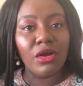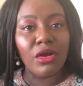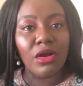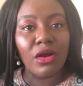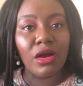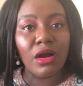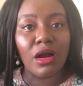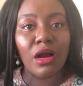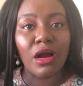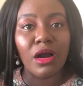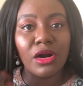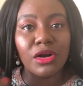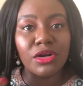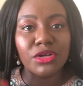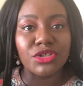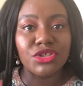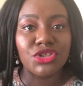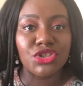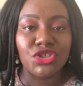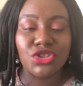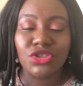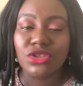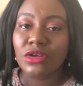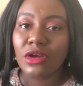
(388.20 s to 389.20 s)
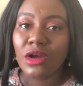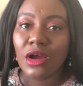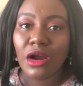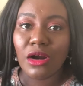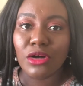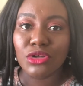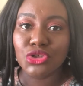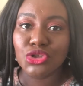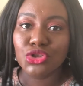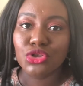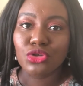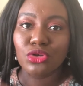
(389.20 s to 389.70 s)

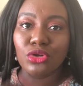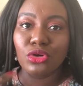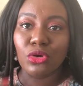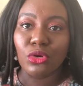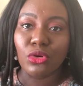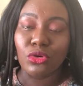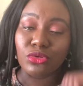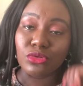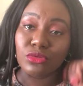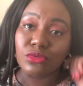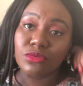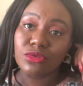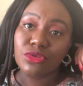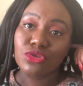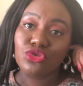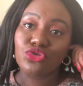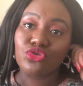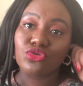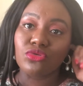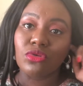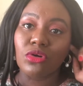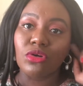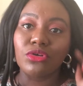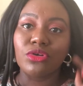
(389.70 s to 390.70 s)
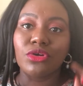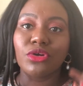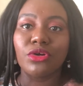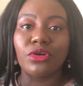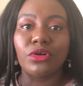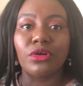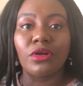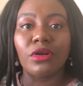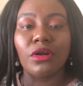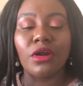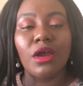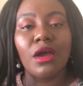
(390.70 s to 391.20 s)
harsher or
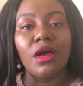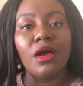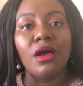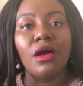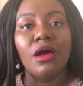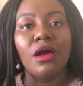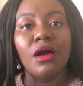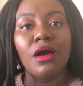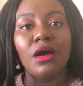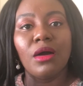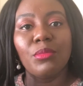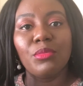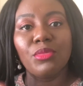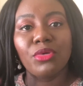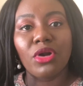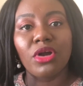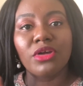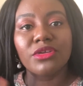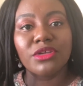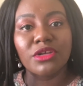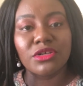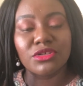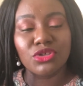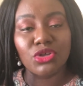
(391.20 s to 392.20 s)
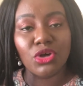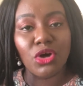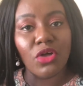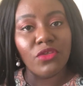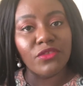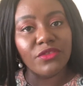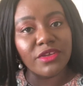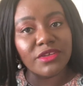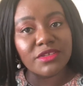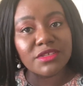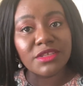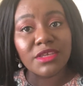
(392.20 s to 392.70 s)
stronger product on
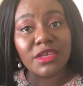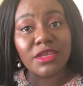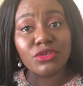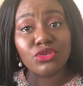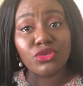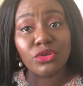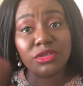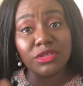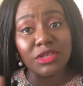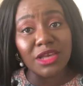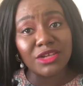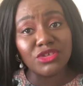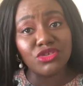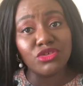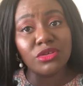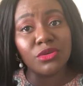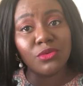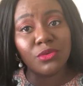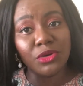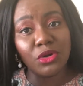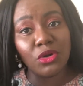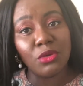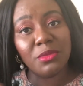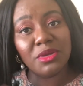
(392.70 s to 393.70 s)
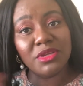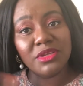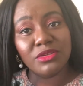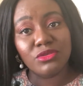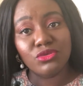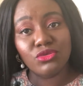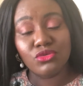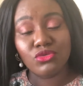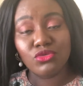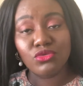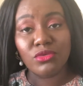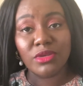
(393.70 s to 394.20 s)
the skin. So it's actually recommended
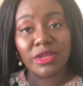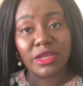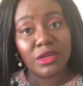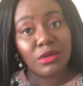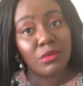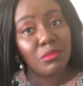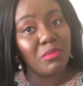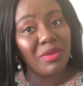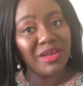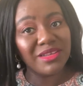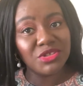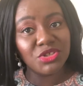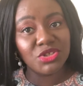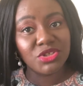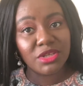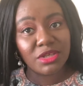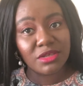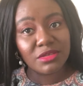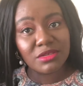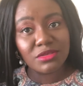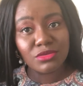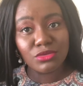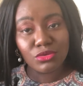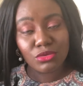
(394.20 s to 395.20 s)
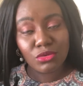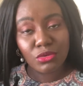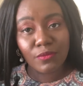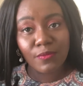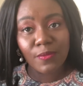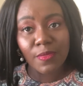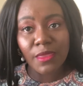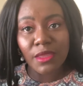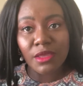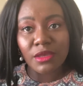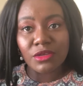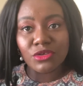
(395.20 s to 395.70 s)
to do like a patch test, you know,
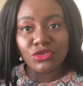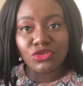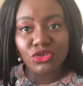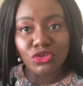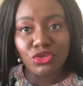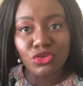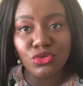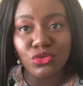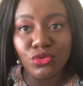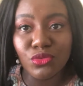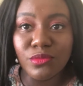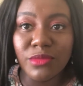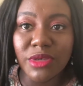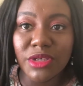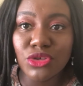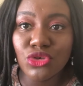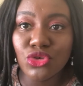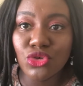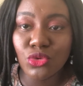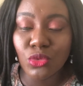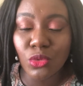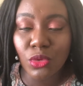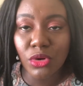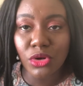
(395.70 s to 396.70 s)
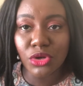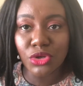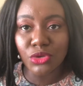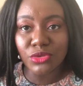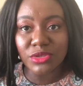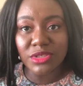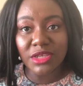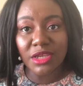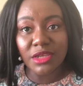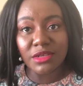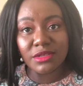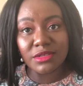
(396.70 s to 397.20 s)
just to make sure your
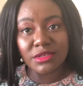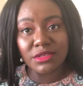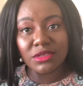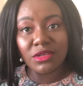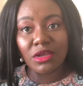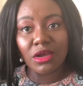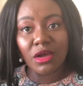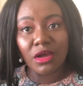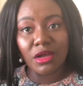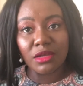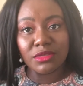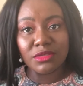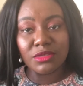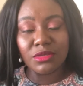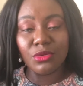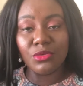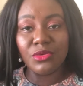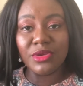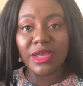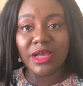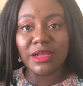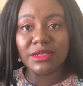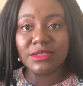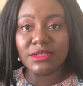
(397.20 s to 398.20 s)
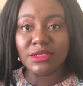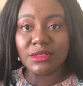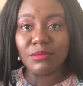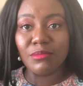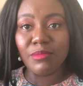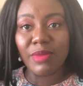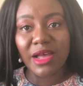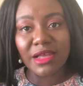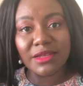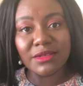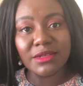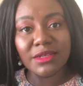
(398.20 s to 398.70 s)
skin is not reacting
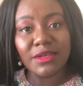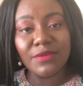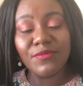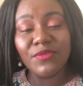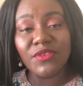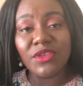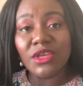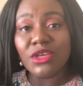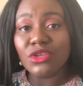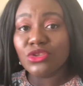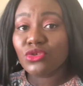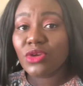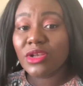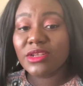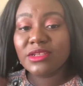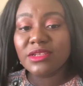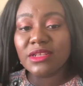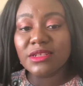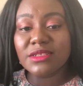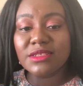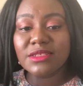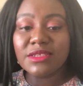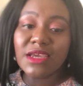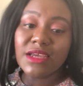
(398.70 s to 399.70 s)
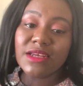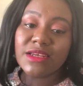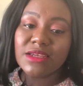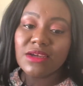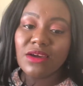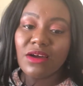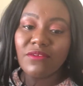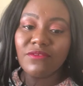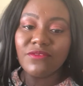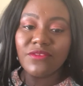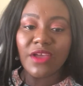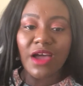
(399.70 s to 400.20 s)
badly. So I didn't see any
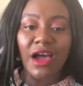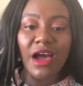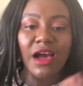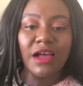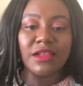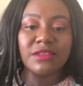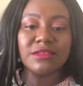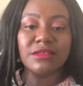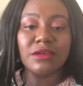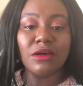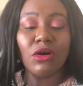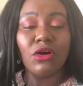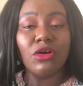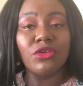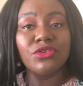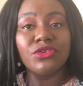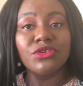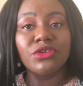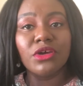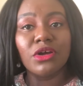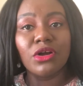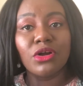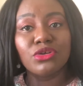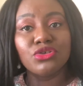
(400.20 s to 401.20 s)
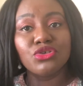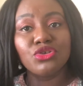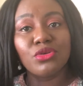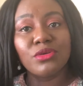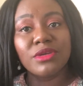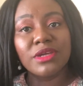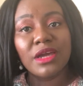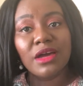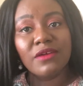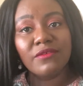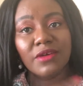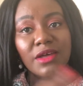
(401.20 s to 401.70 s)
of that. On the
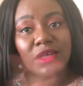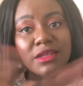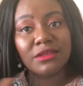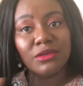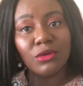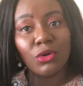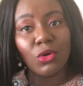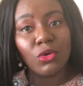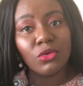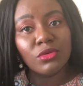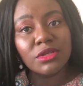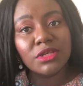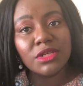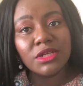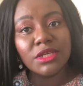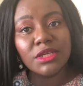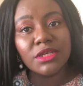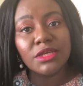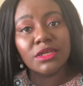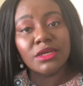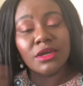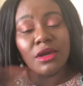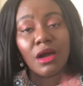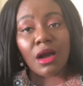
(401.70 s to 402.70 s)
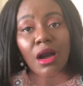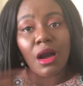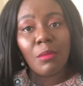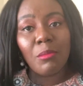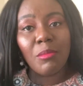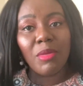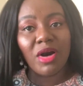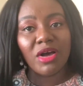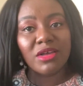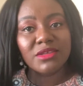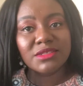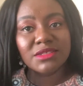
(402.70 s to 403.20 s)
contrary, I've had only
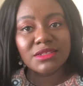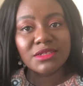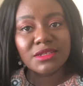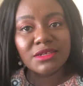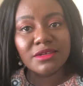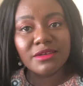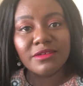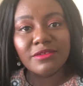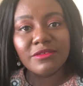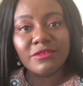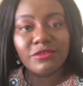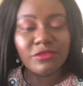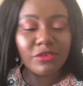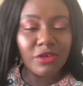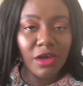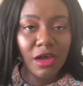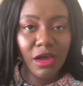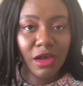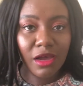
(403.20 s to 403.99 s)
positive